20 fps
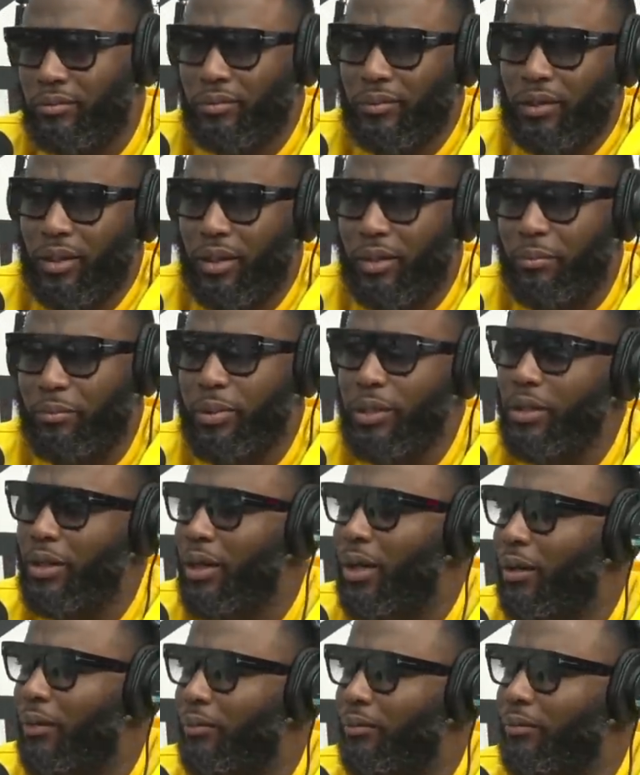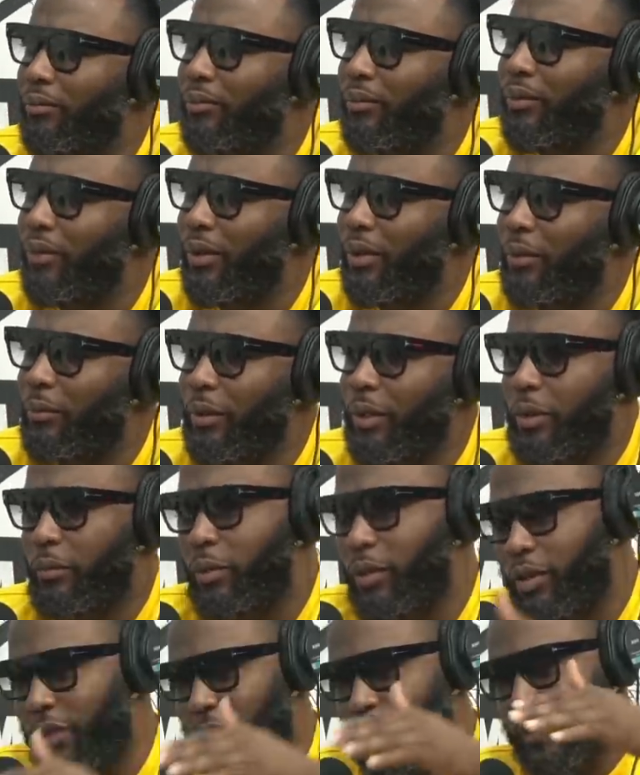kind of beat up. You know what I mean?
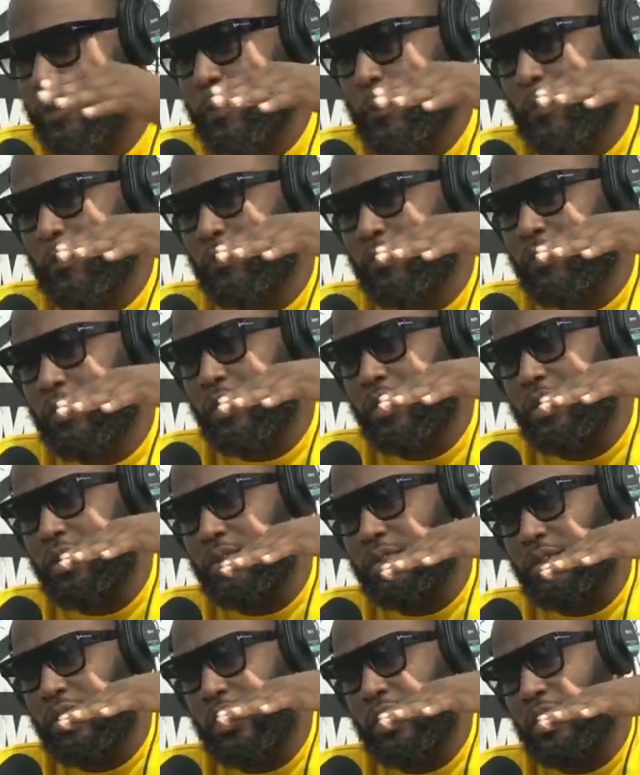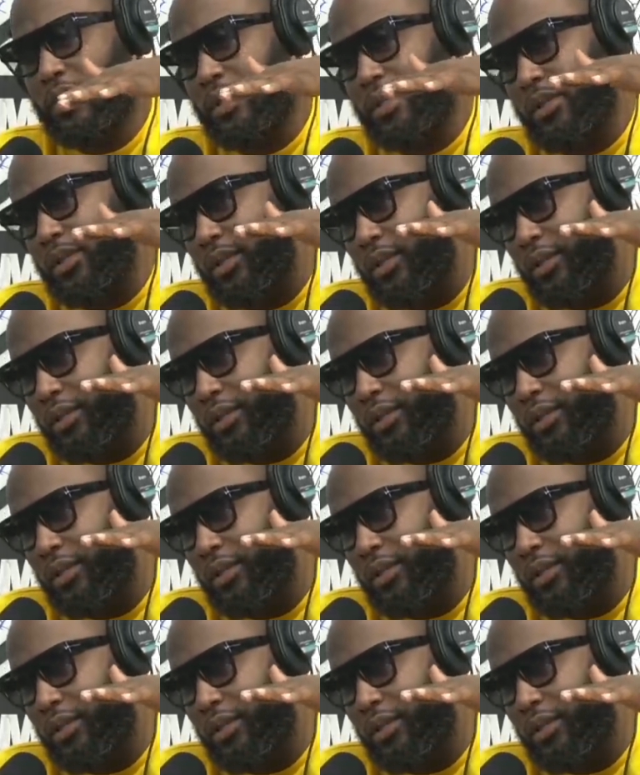Because he's thinking